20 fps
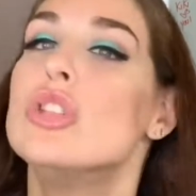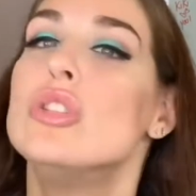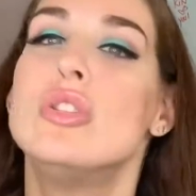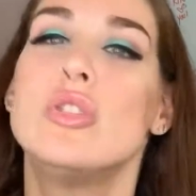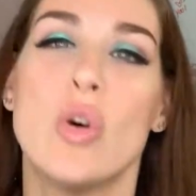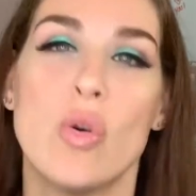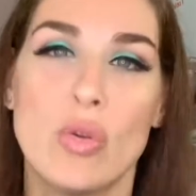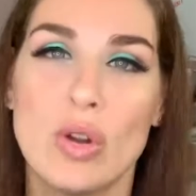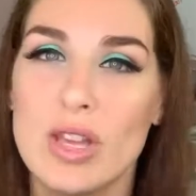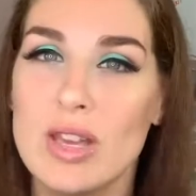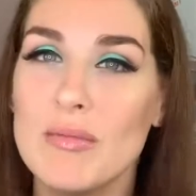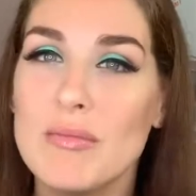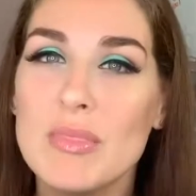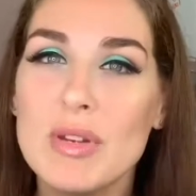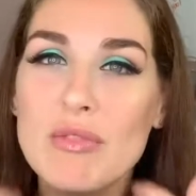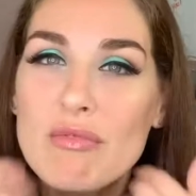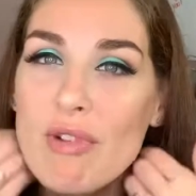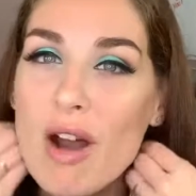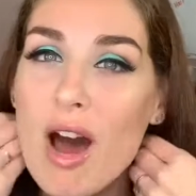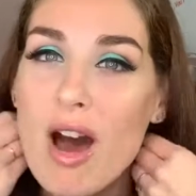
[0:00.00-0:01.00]
Don't get
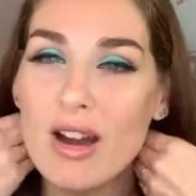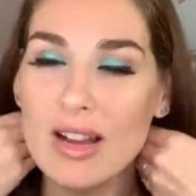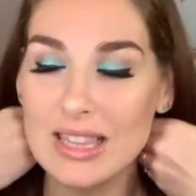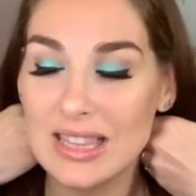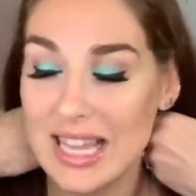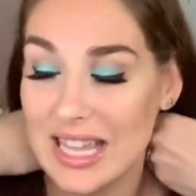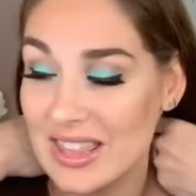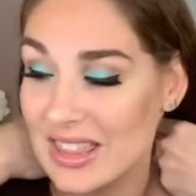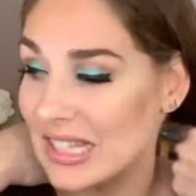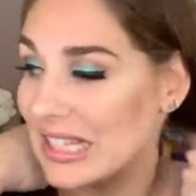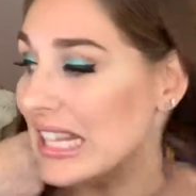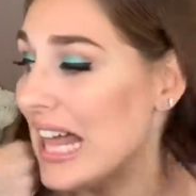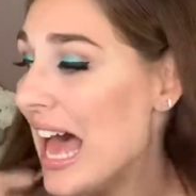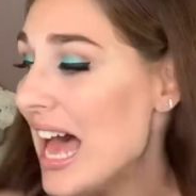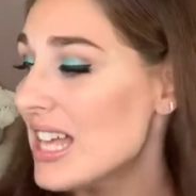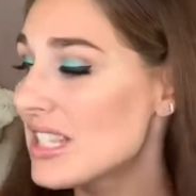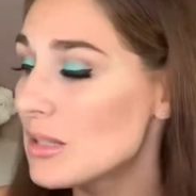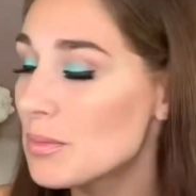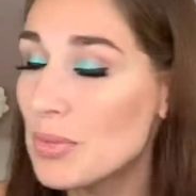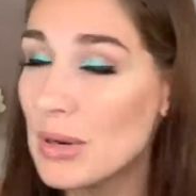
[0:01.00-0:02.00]
me wrong, like the
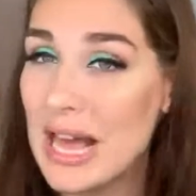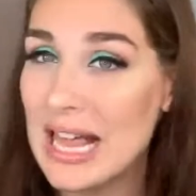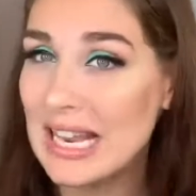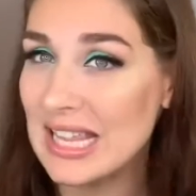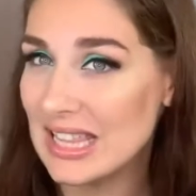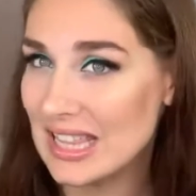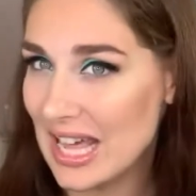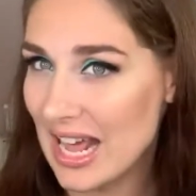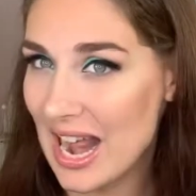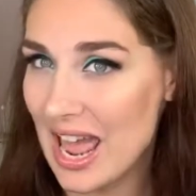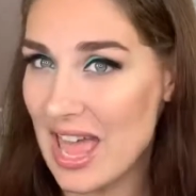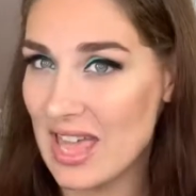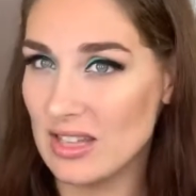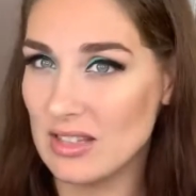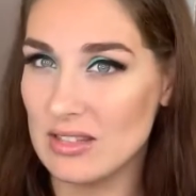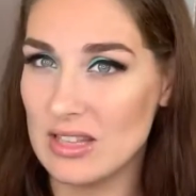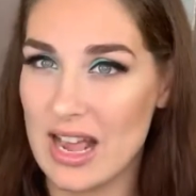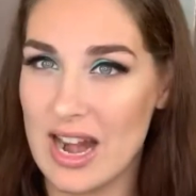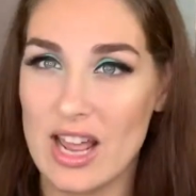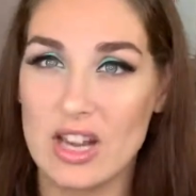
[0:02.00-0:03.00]
last palette that
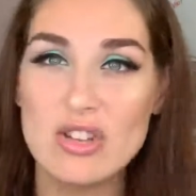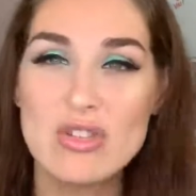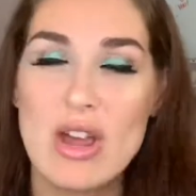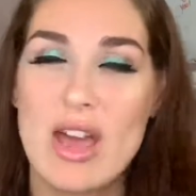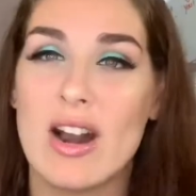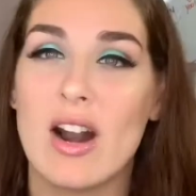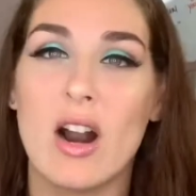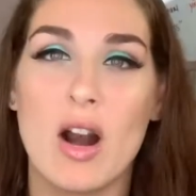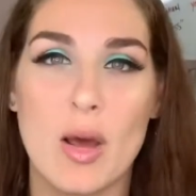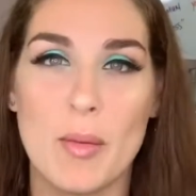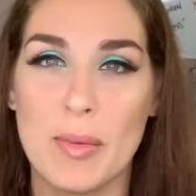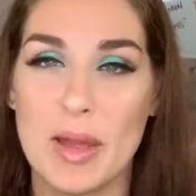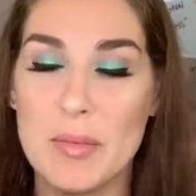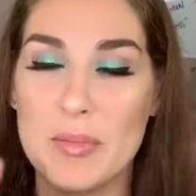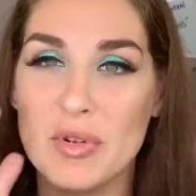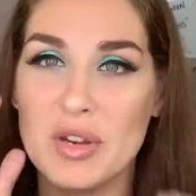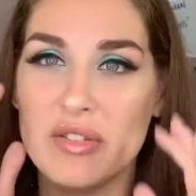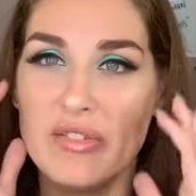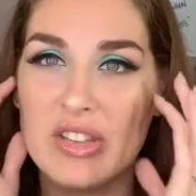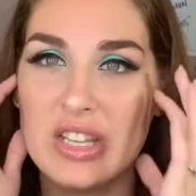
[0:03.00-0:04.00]
I tried on my
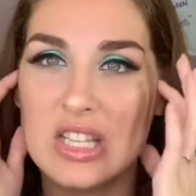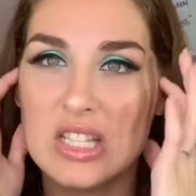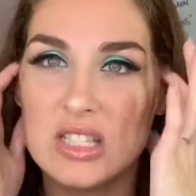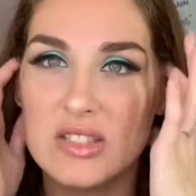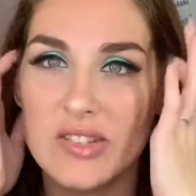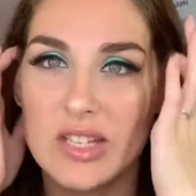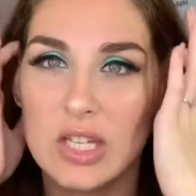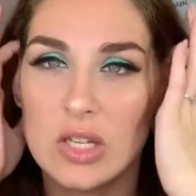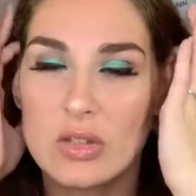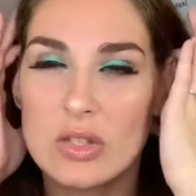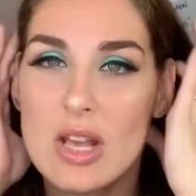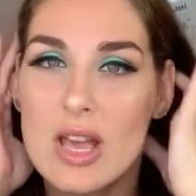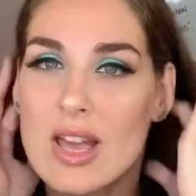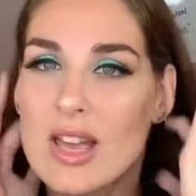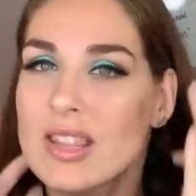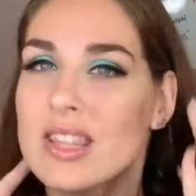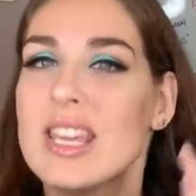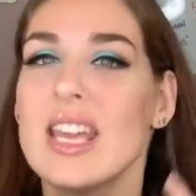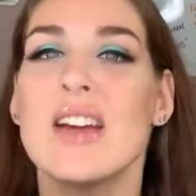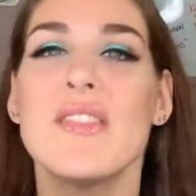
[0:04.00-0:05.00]
previous videos,
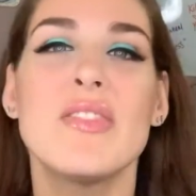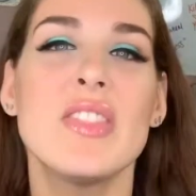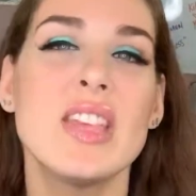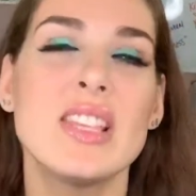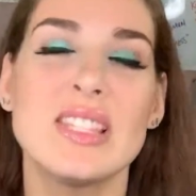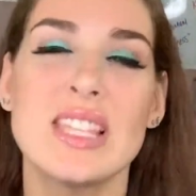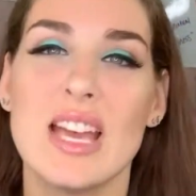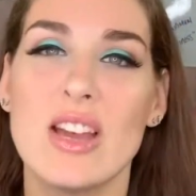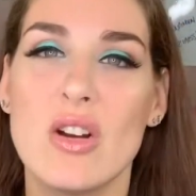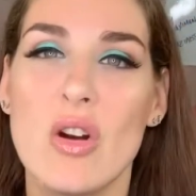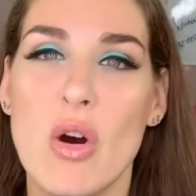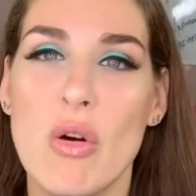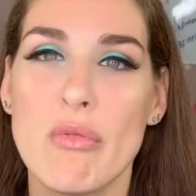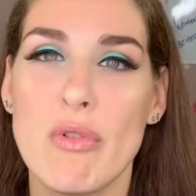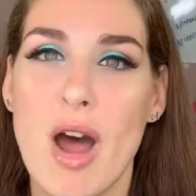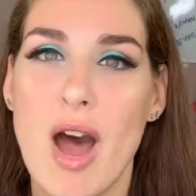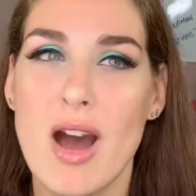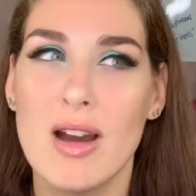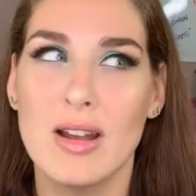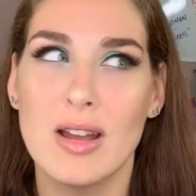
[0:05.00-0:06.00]
they have things that go
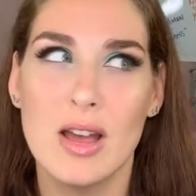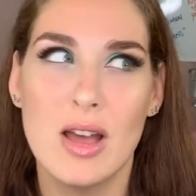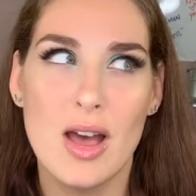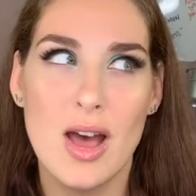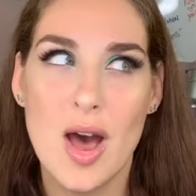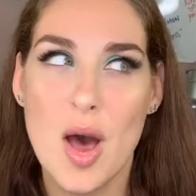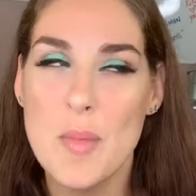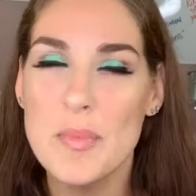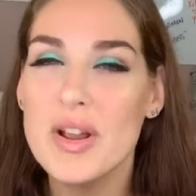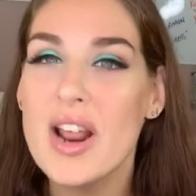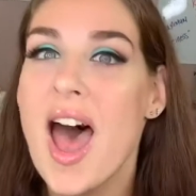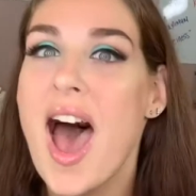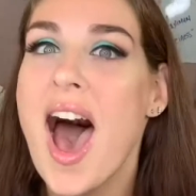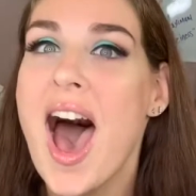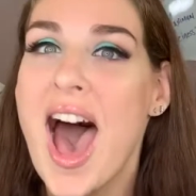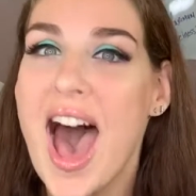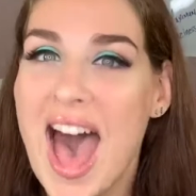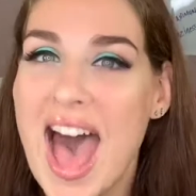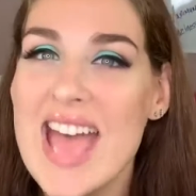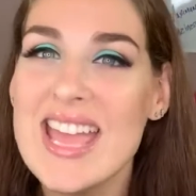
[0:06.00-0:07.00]
wrong. But
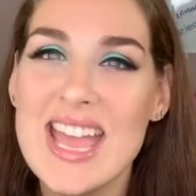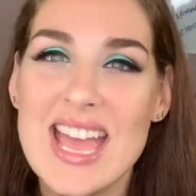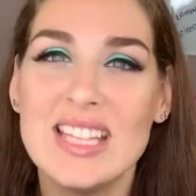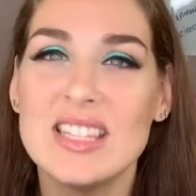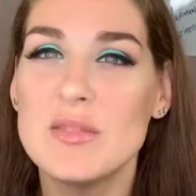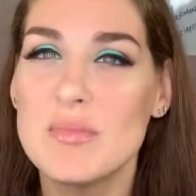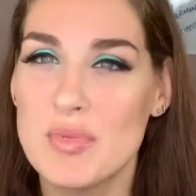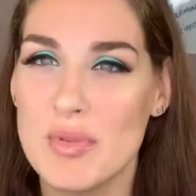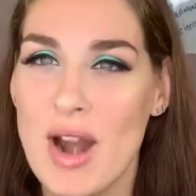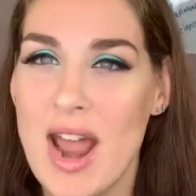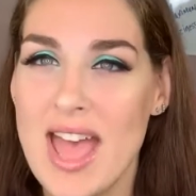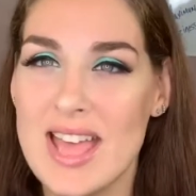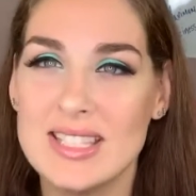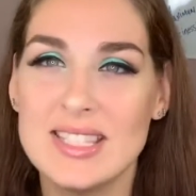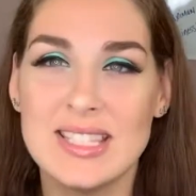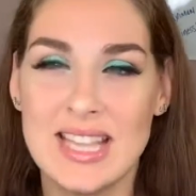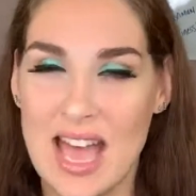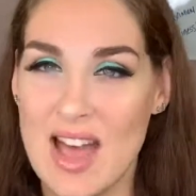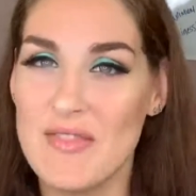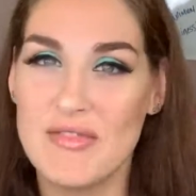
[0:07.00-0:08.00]
high-end
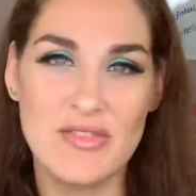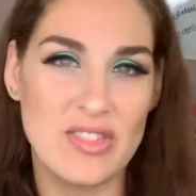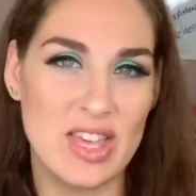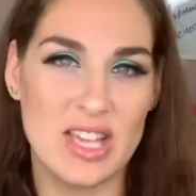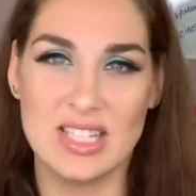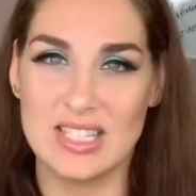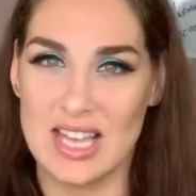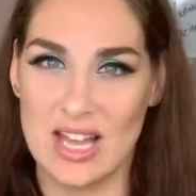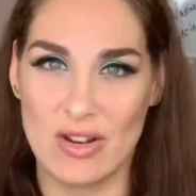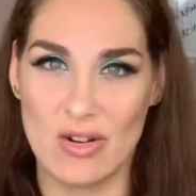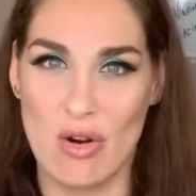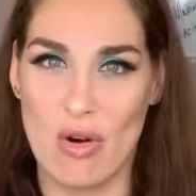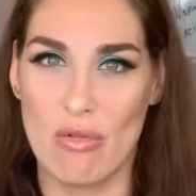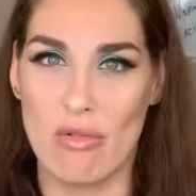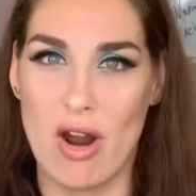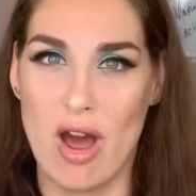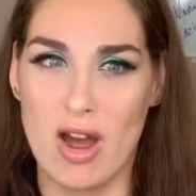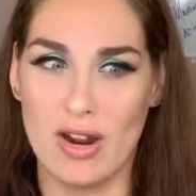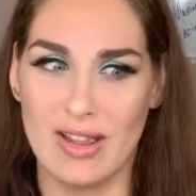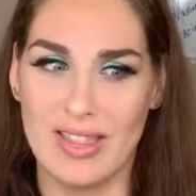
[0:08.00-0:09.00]
brands have things that go
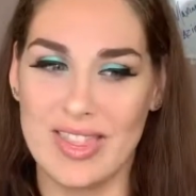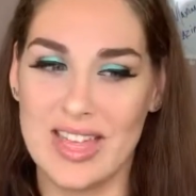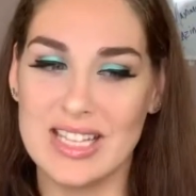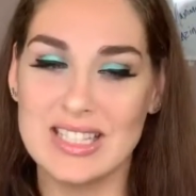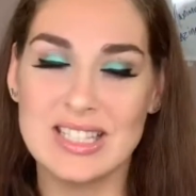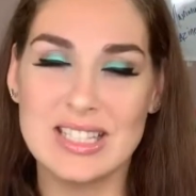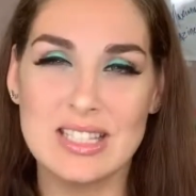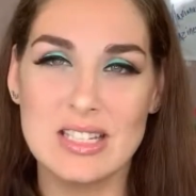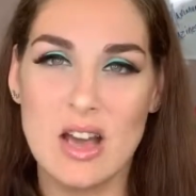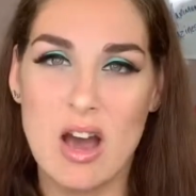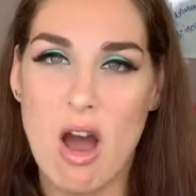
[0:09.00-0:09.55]
wrong. That's